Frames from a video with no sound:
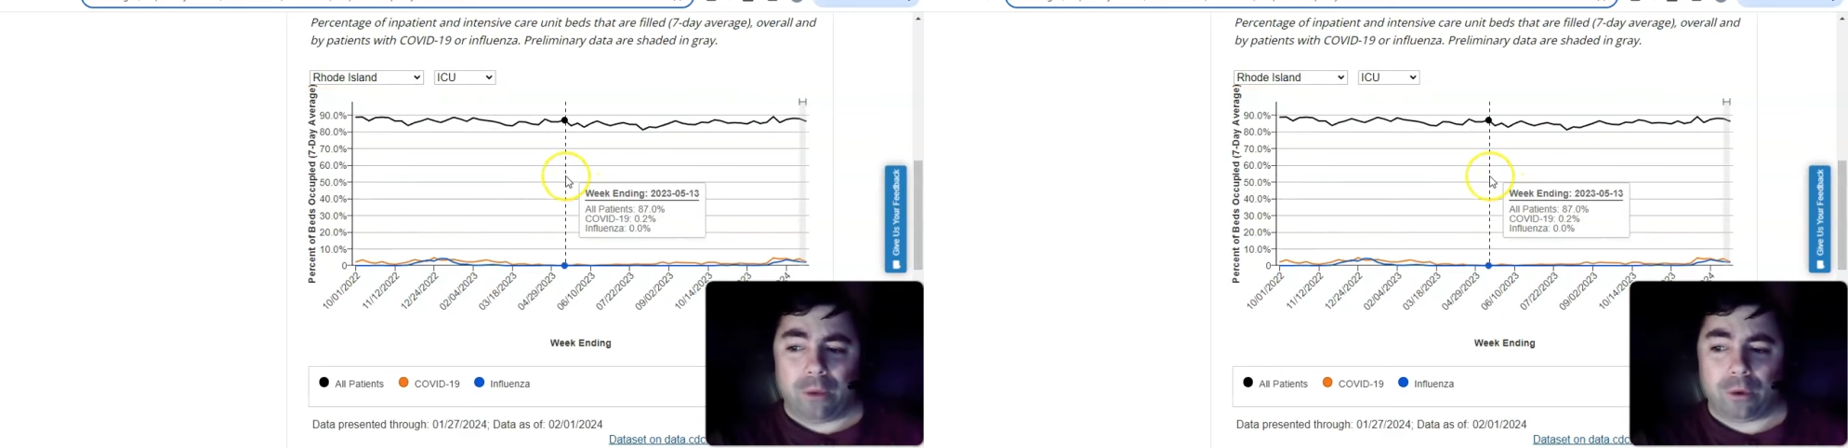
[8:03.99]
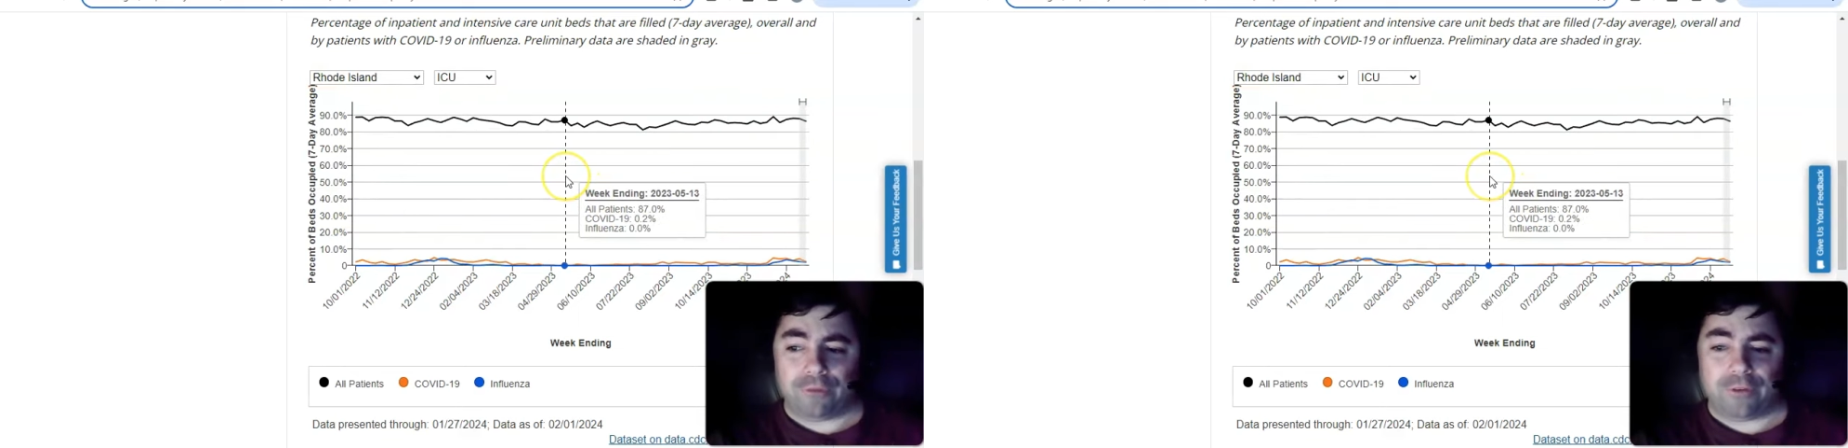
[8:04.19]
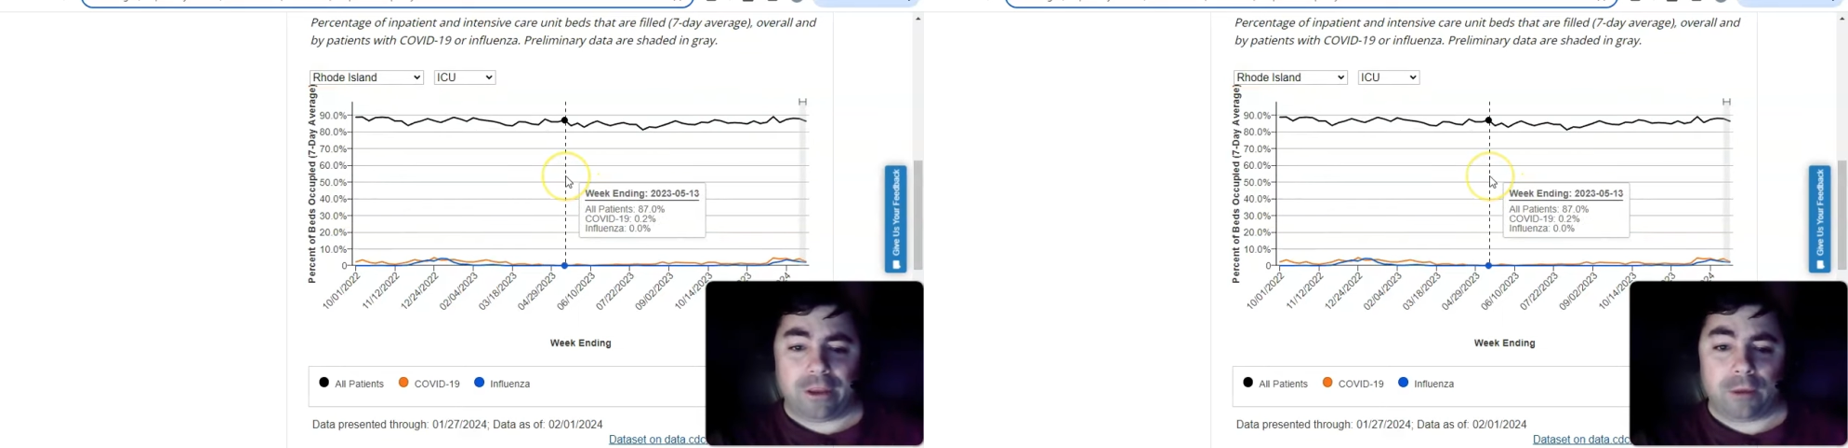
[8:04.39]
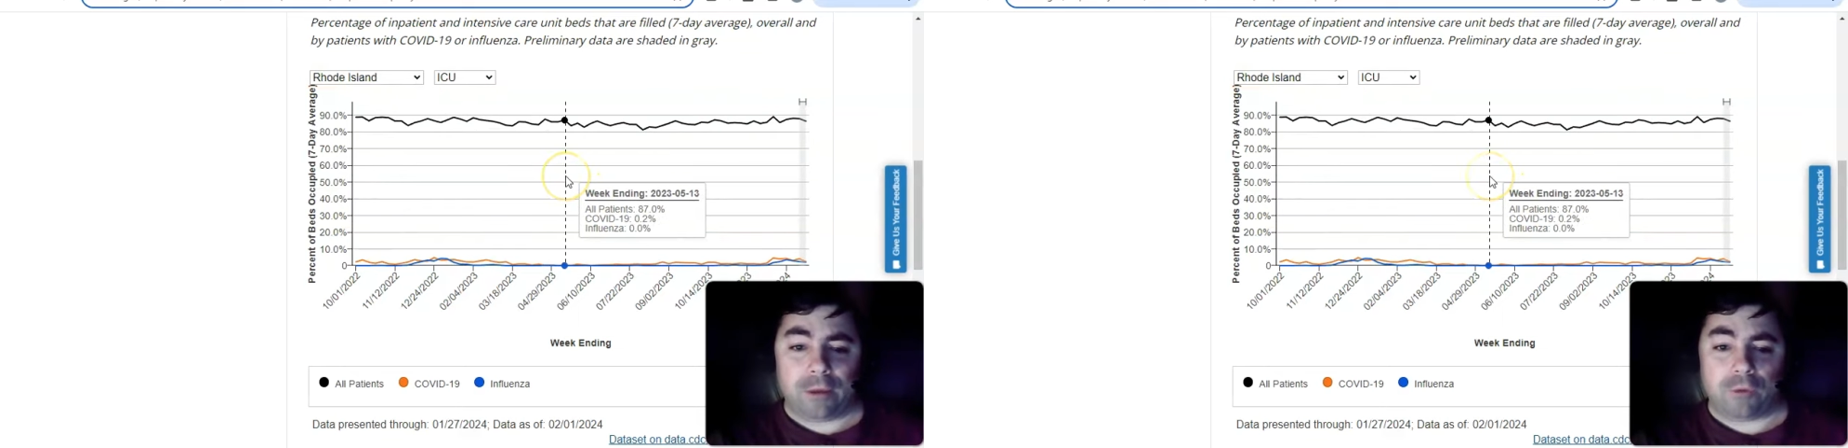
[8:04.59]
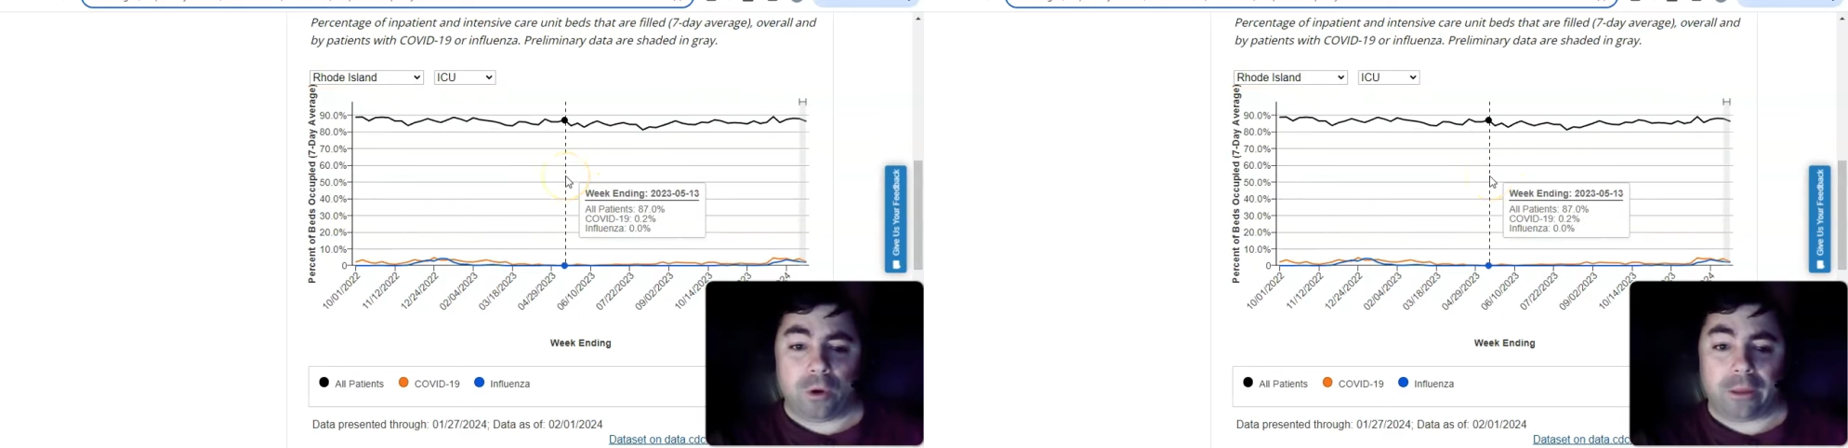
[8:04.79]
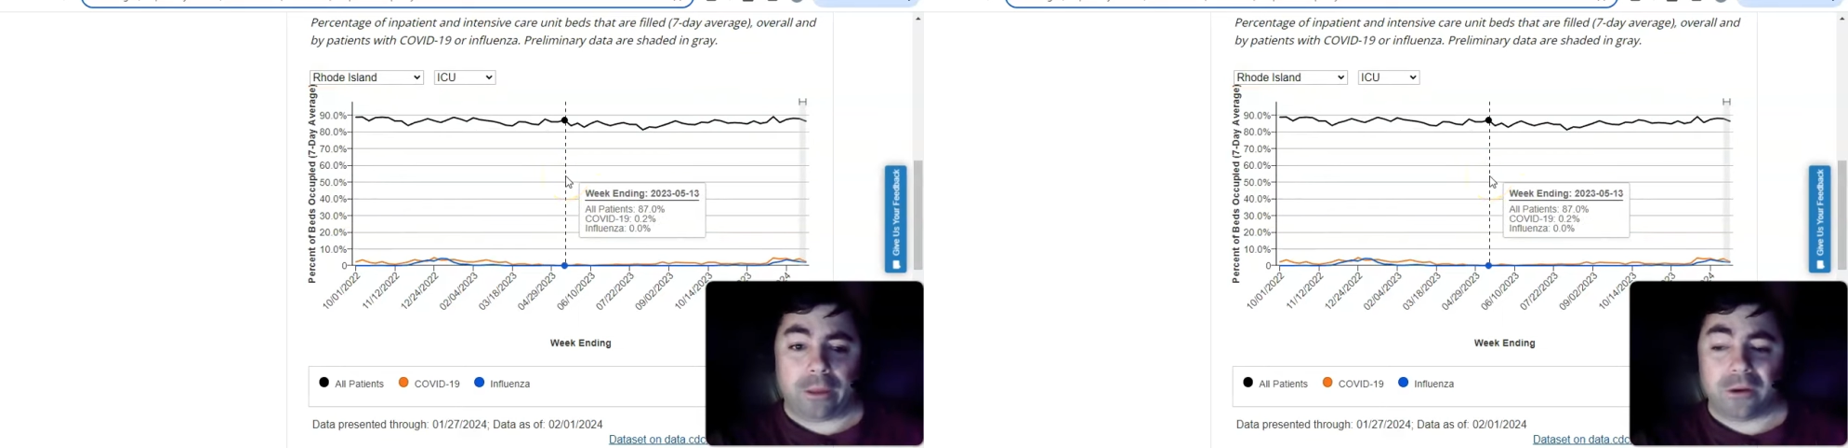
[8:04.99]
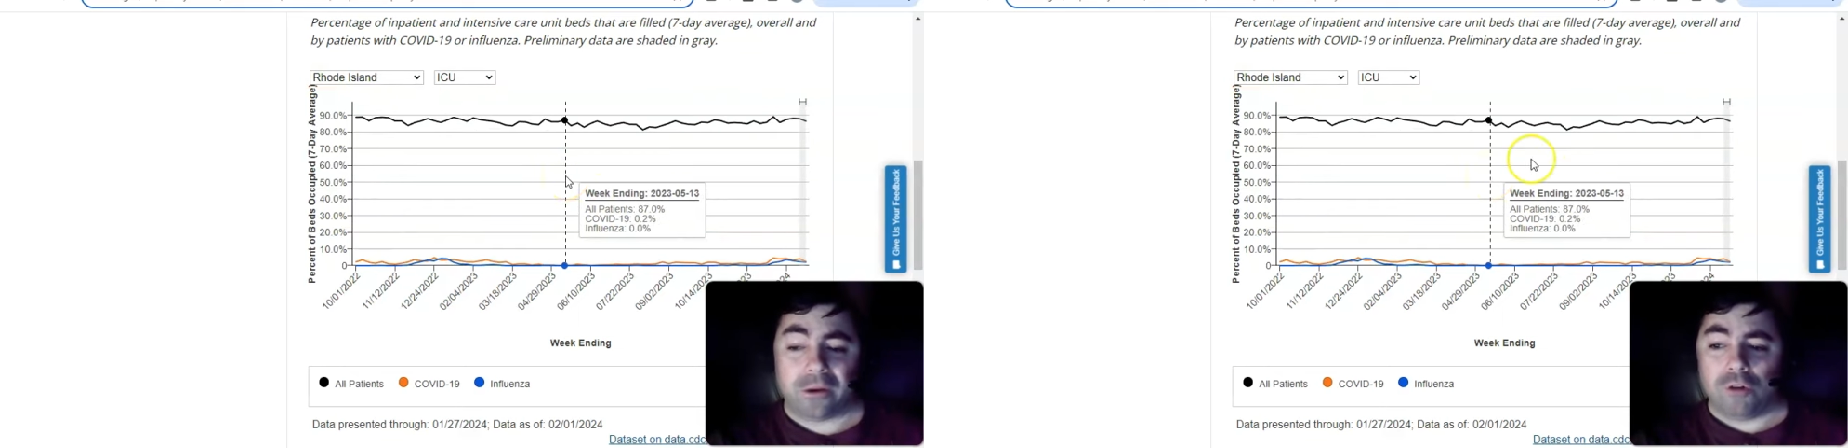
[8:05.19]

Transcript: want to forget about Rhode Island.